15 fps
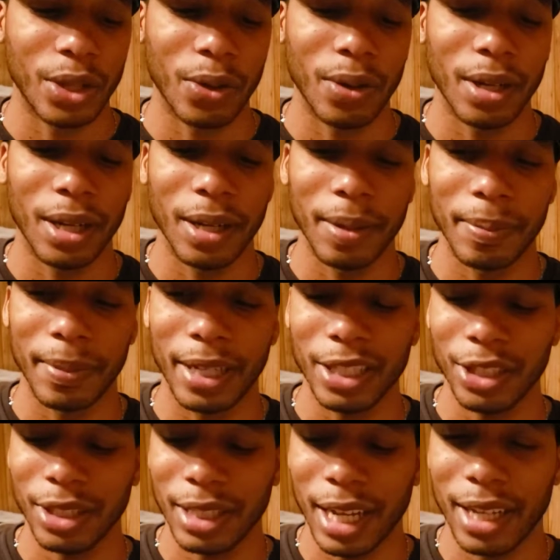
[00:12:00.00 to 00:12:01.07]
So
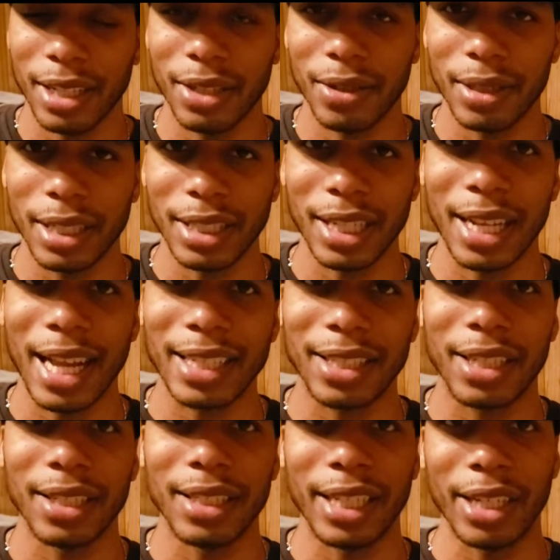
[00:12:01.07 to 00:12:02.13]
it's just like it's a
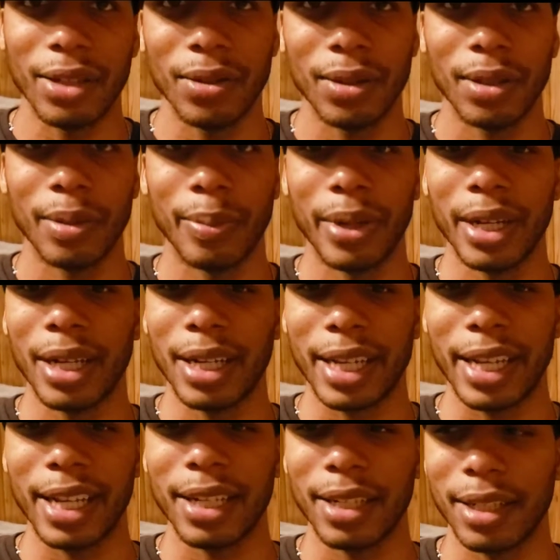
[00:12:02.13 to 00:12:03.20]
nice good deal, but
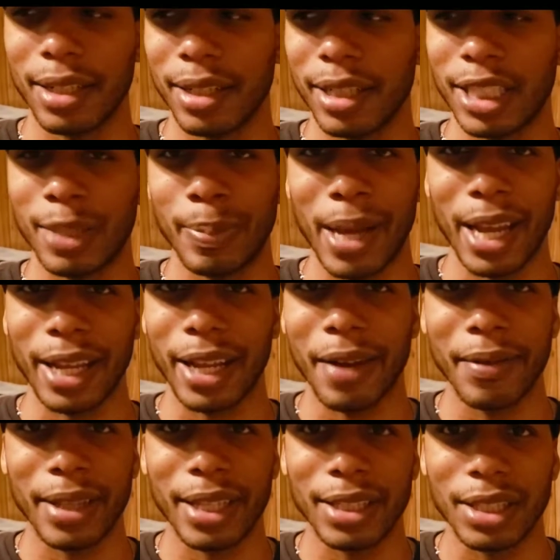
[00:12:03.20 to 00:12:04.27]
again, the spike,
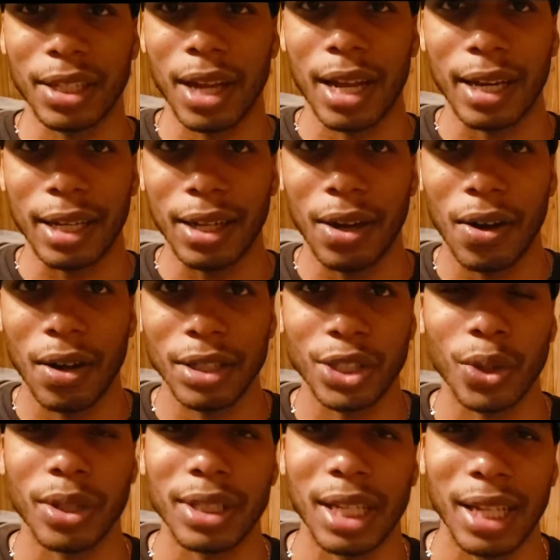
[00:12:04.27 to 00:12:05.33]
everything's kind of gone,
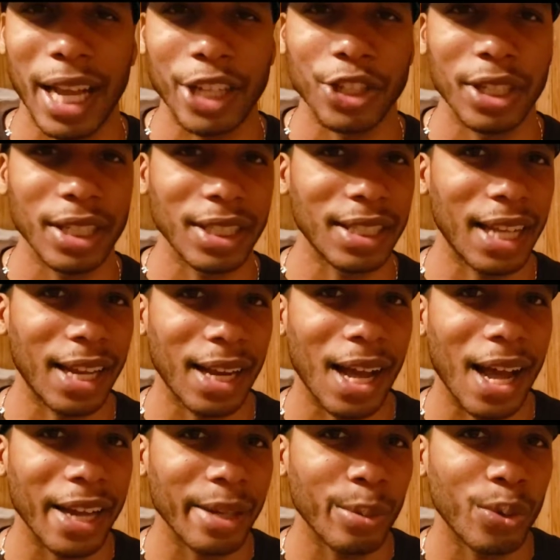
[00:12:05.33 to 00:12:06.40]
so the selection isn't that
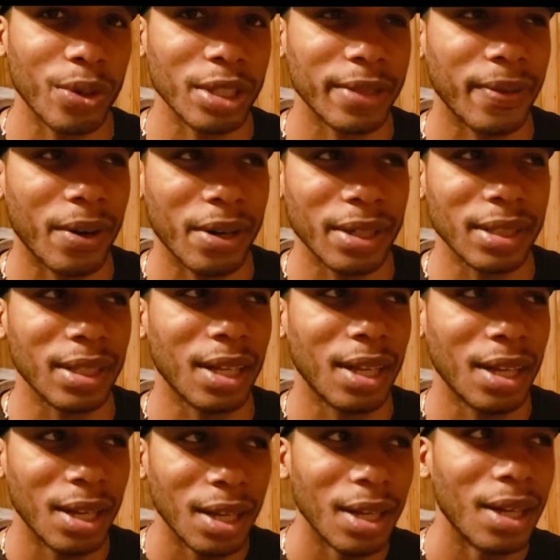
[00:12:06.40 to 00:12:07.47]
high anymore as far as
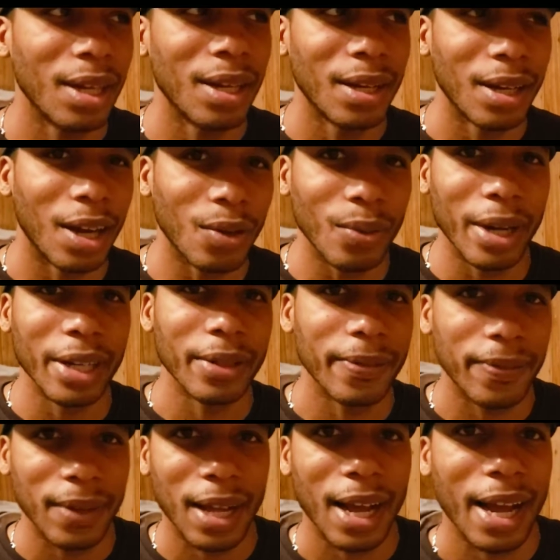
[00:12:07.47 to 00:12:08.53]
a ready
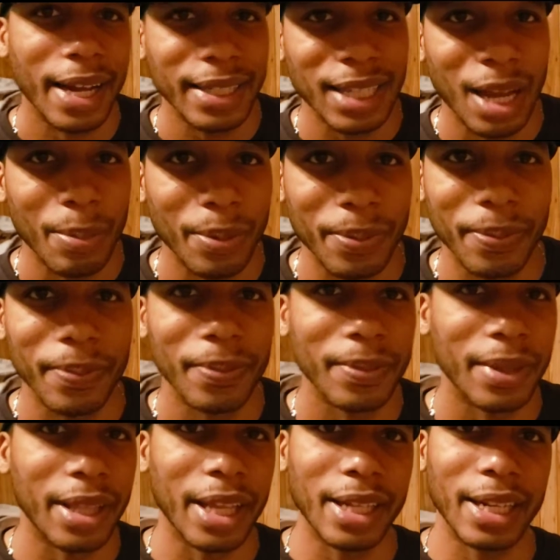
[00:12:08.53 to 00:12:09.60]
to fly type of
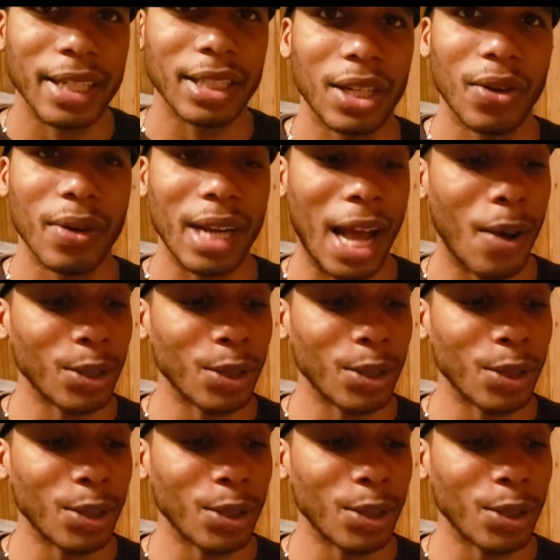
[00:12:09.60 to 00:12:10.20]
thing that's going.